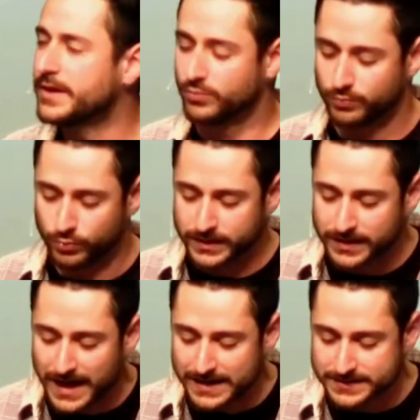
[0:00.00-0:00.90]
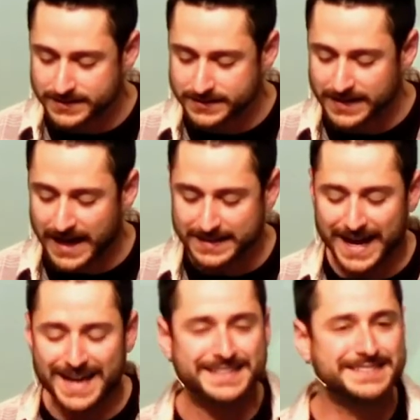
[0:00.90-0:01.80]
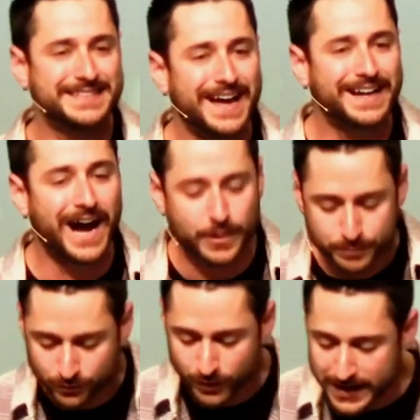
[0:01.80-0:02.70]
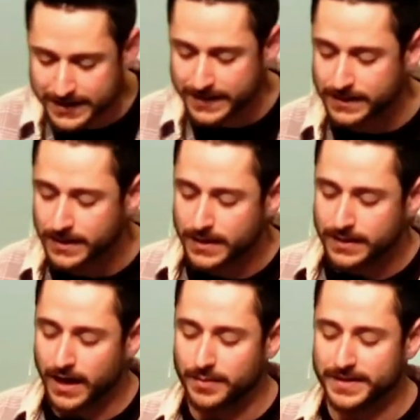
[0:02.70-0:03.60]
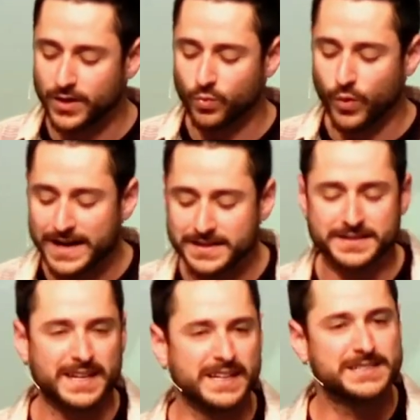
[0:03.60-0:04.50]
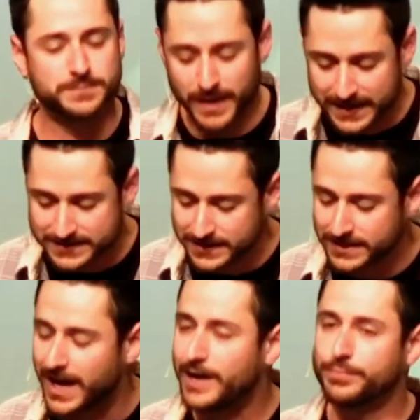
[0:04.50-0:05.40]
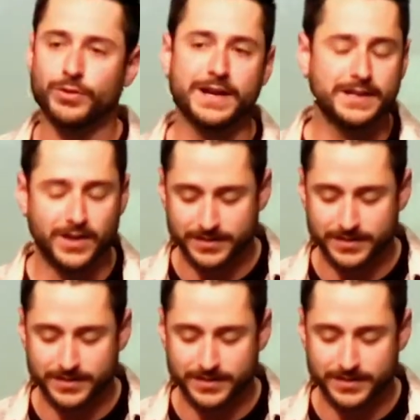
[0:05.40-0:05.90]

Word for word: They're realizing that God is not operating um, in a way that they expected, operating on